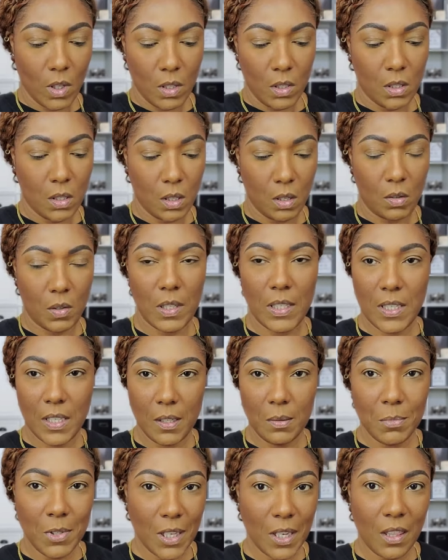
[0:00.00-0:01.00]
So it
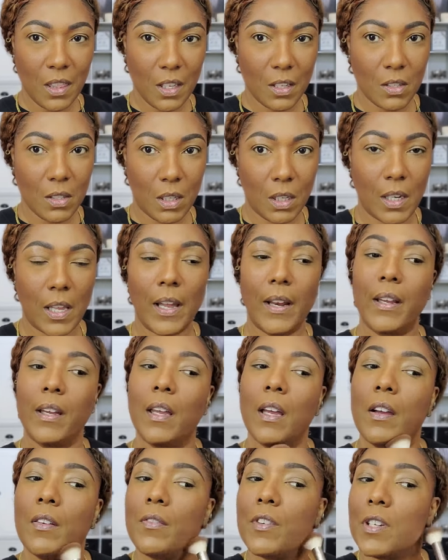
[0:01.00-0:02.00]
seems like there's a lot of
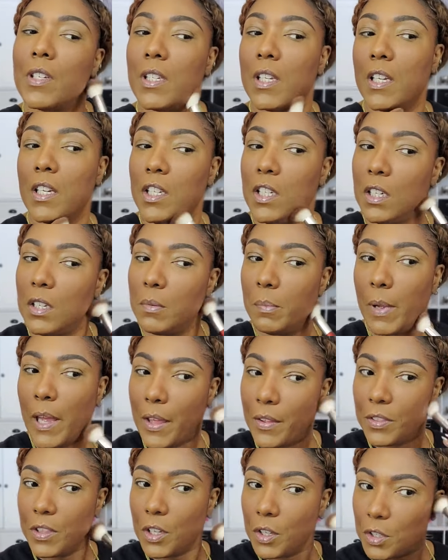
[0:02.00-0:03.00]
conversation
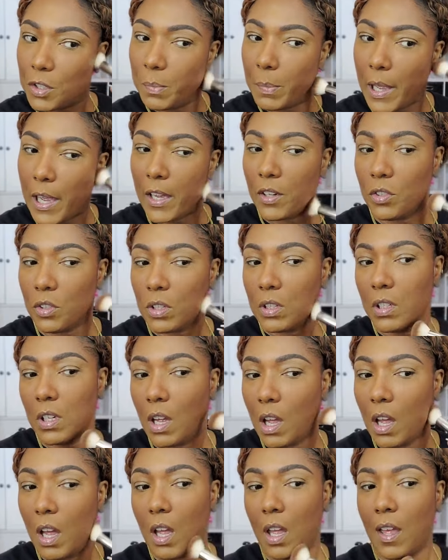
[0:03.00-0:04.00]
about those Patrick
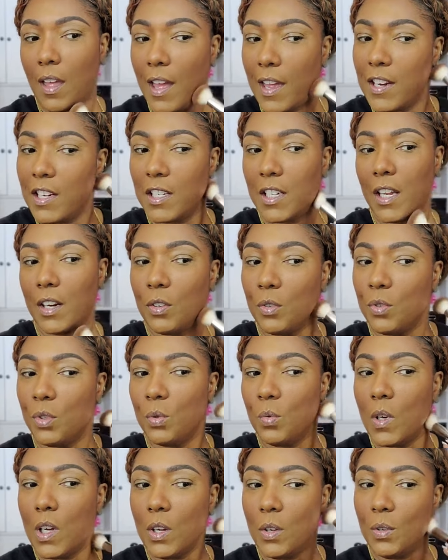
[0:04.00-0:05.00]
Ta eyeshadow
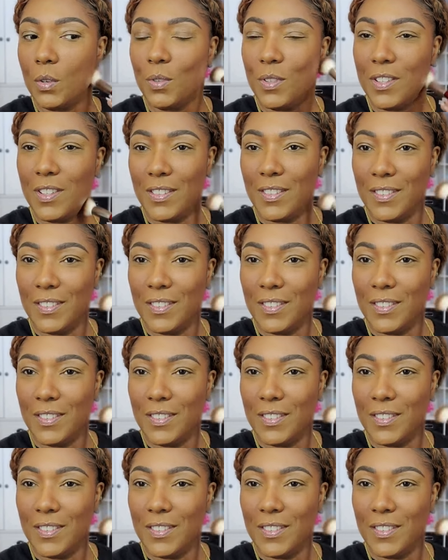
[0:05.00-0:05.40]
duos.